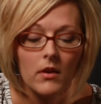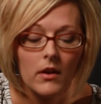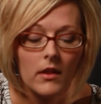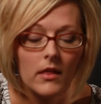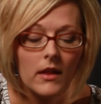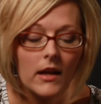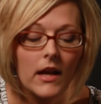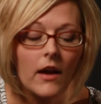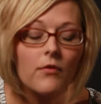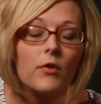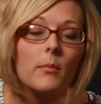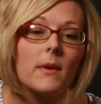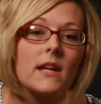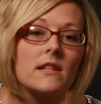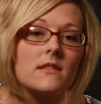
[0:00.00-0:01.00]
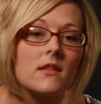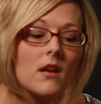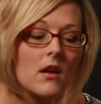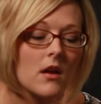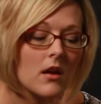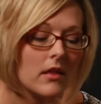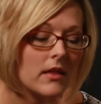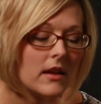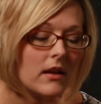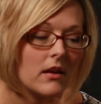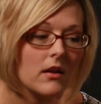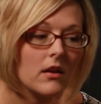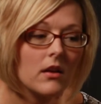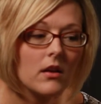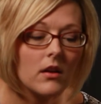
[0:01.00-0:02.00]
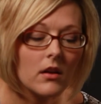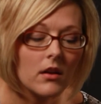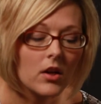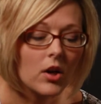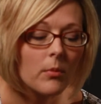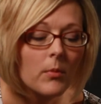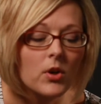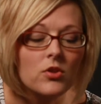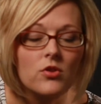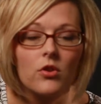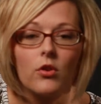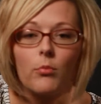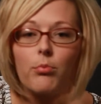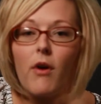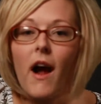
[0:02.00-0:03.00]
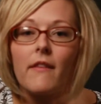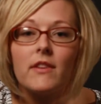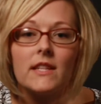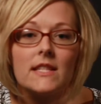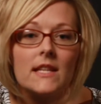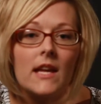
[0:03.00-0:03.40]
the government, the commercial, private